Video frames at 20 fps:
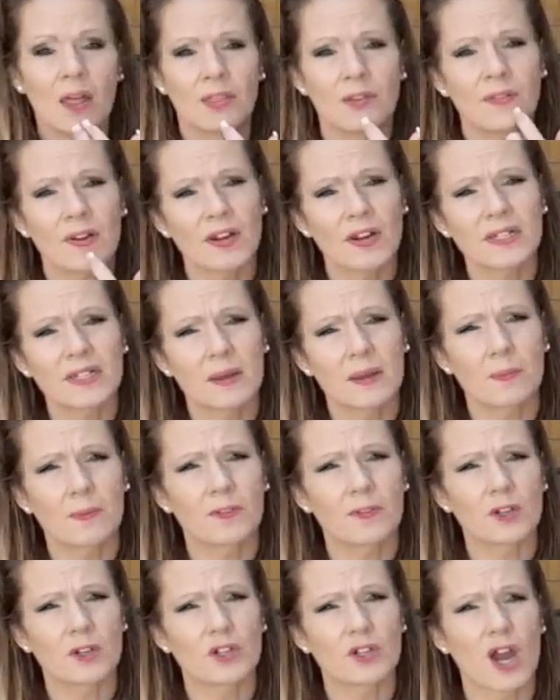The very tip
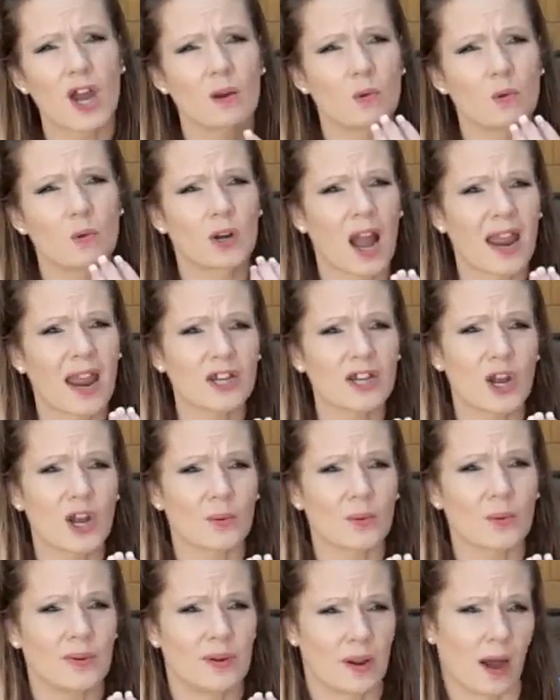of your tongue will kind of
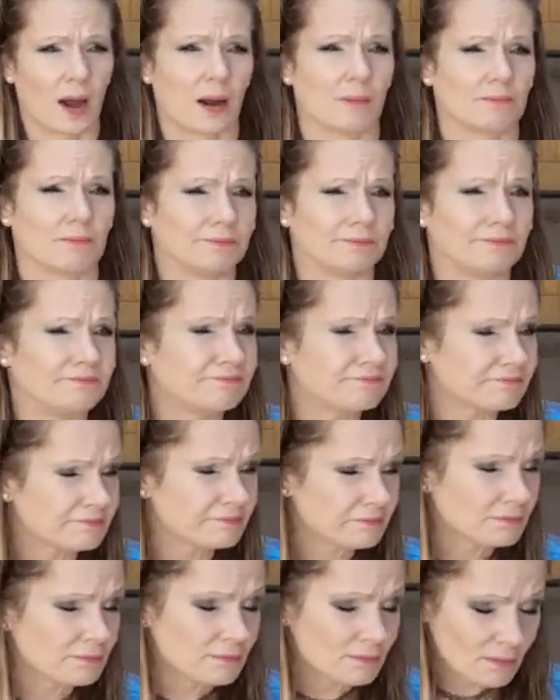go numb.
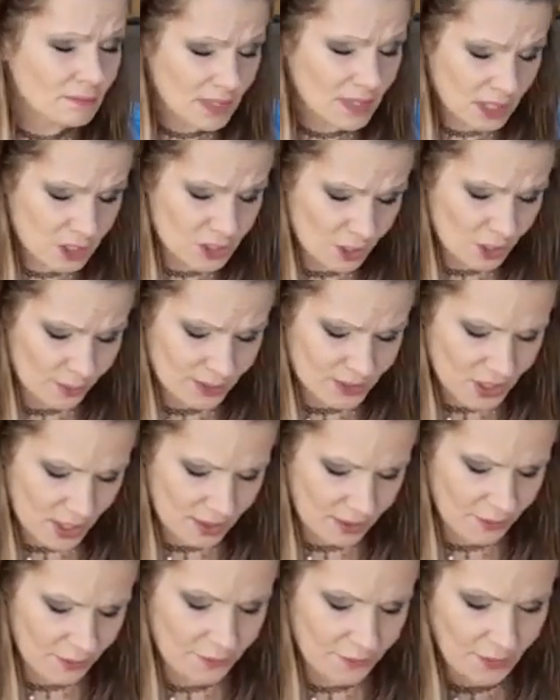So it's
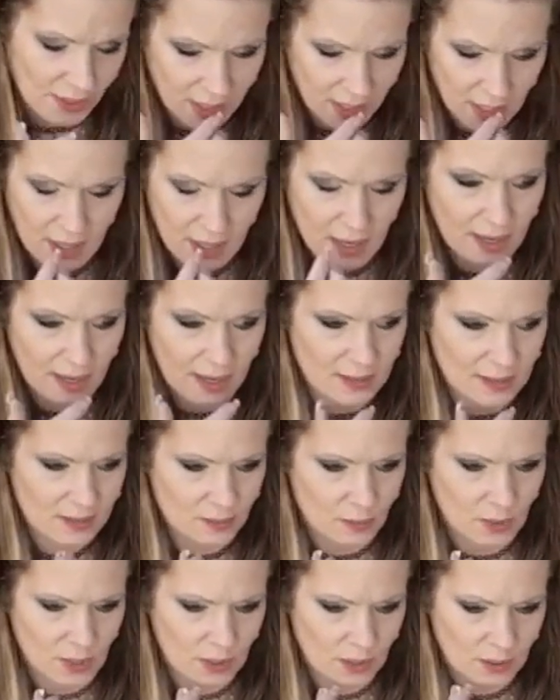kind of funny. It has
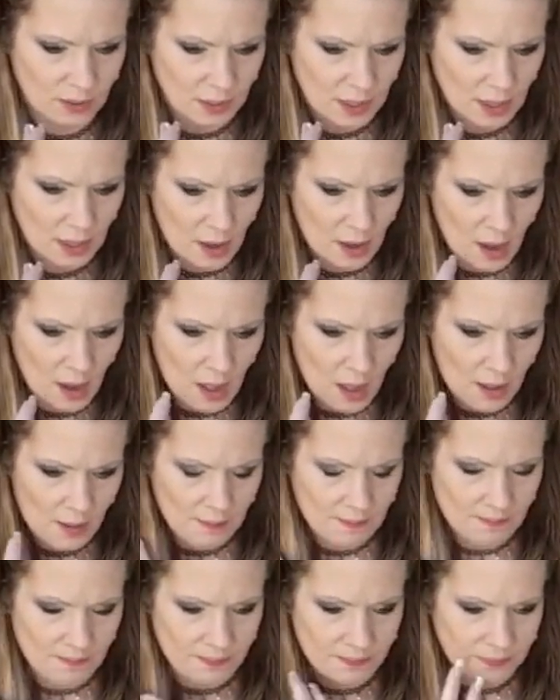a real,
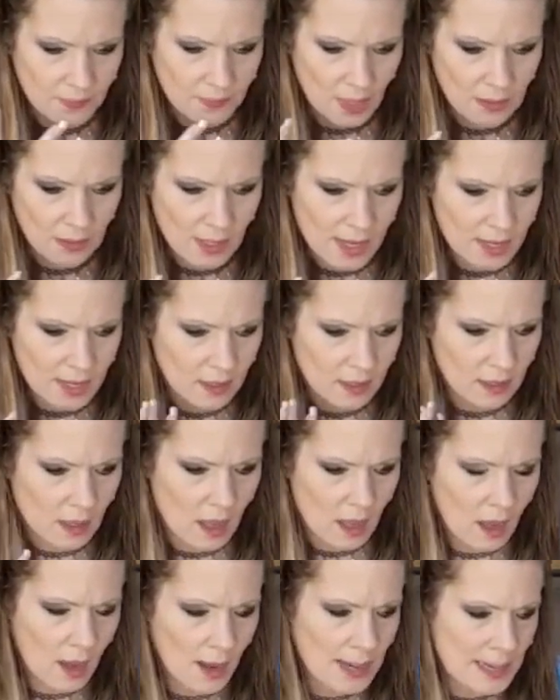like,
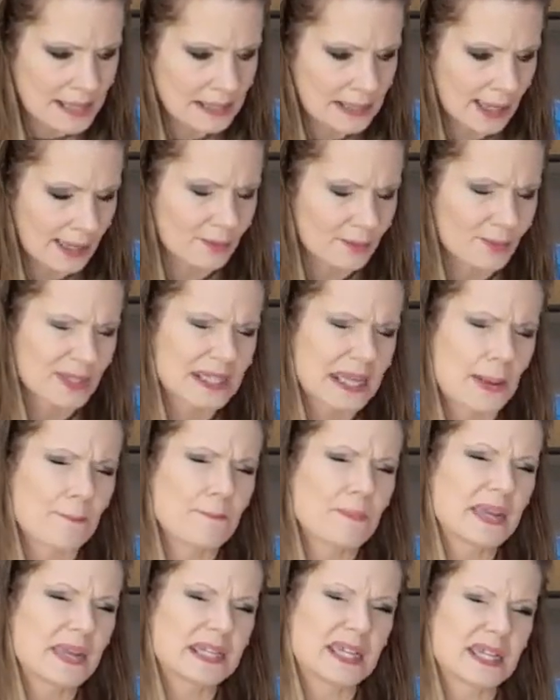I don't want to say
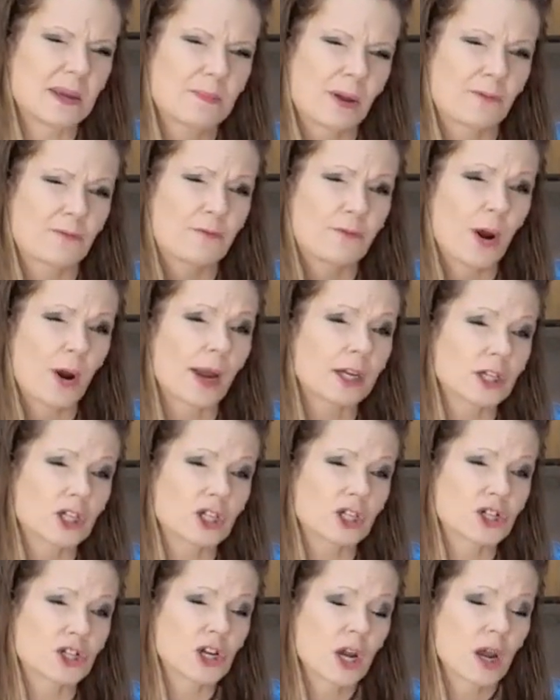minty, but
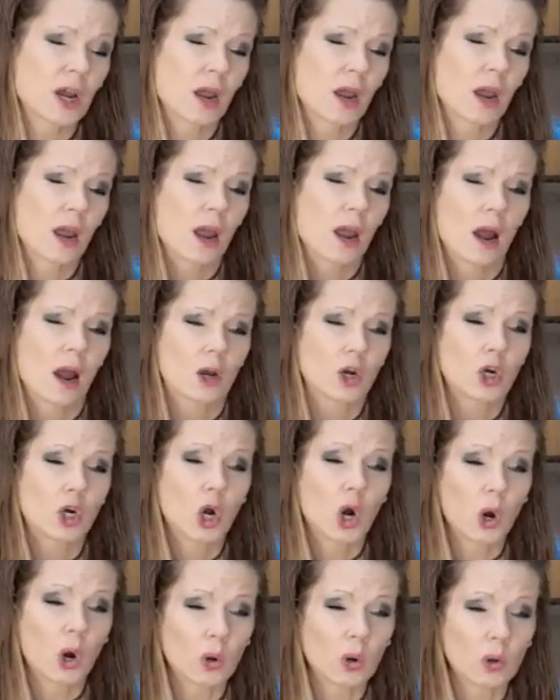fresh,
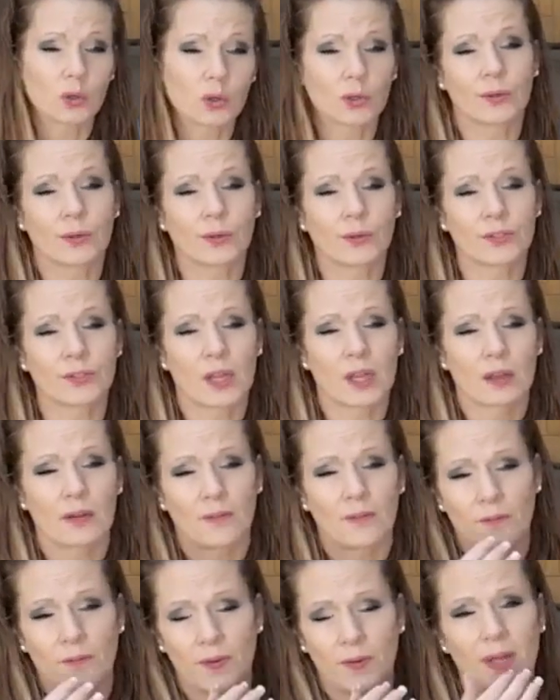cold
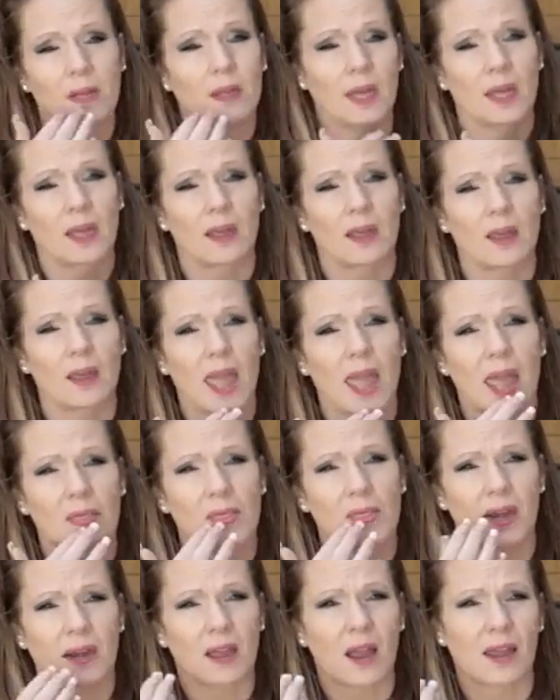feeling,
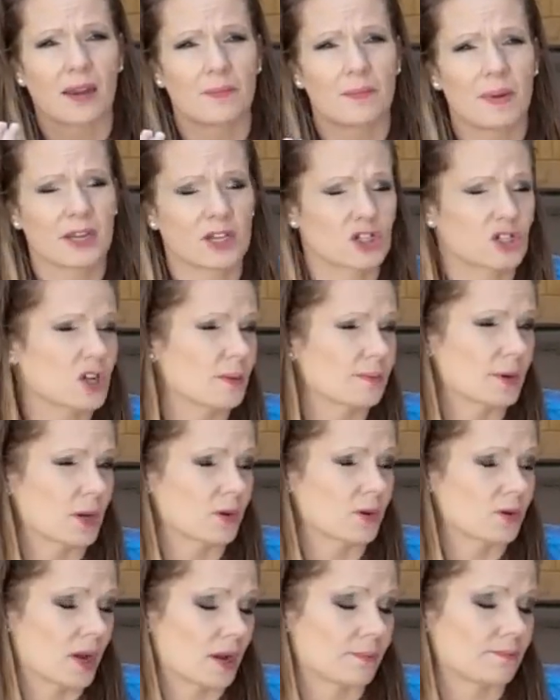and then it kind of makes your tongue
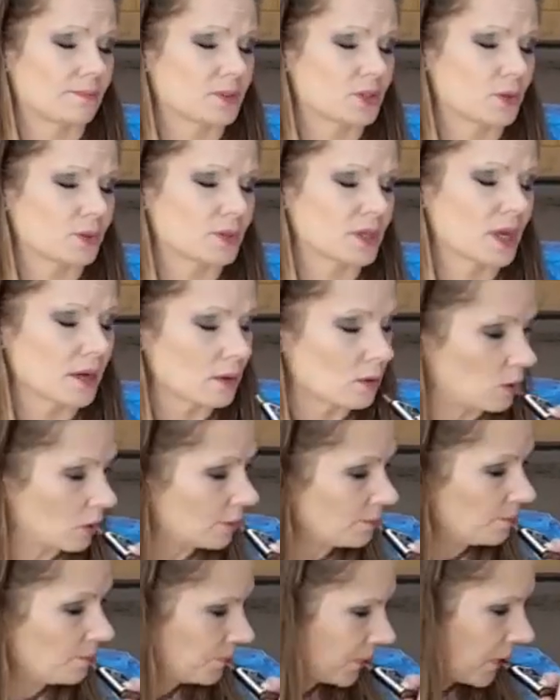go numb. So it's kind of
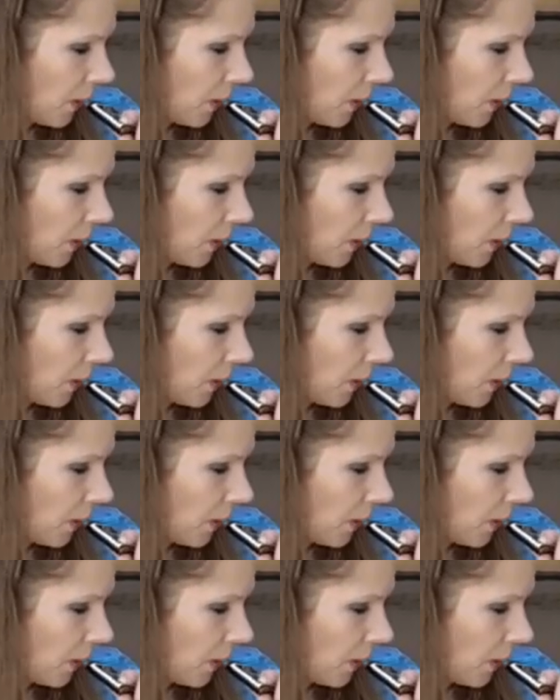cool.